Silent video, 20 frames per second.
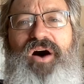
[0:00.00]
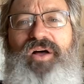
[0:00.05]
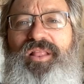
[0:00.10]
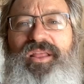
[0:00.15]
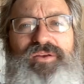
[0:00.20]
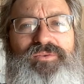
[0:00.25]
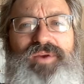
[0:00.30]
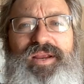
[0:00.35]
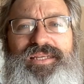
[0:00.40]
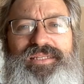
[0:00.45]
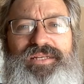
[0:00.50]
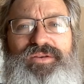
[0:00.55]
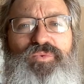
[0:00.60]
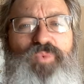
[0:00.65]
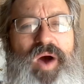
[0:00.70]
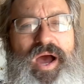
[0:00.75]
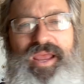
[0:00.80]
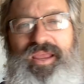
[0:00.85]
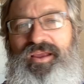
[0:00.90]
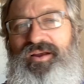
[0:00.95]
only reason
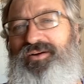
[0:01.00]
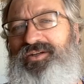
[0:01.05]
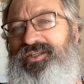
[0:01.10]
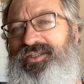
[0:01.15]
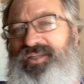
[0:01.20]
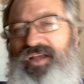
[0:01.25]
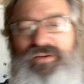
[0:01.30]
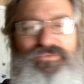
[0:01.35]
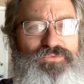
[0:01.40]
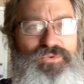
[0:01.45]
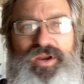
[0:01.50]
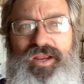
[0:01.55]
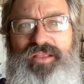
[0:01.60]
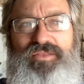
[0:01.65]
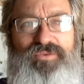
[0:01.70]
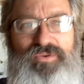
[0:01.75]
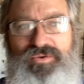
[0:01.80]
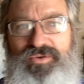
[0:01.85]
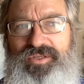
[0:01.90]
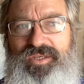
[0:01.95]
why you're suffering
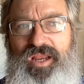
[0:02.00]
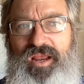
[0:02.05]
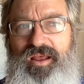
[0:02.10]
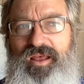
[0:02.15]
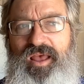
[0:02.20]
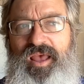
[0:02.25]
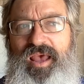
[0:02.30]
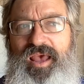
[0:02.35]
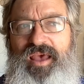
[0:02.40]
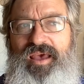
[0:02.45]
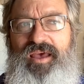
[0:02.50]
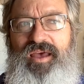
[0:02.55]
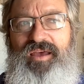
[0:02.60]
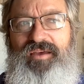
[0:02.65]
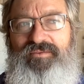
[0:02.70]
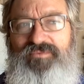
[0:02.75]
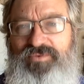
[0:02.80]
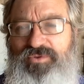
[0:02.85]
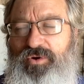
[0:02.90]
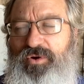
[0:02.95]
through
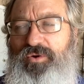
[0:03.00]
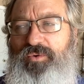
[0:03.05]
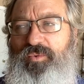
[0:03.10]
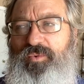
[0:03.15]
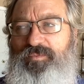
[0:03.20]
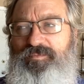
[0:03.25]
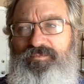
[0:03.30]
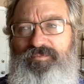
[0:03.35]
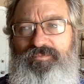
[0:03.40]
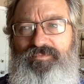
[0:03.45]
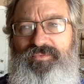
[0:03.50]
through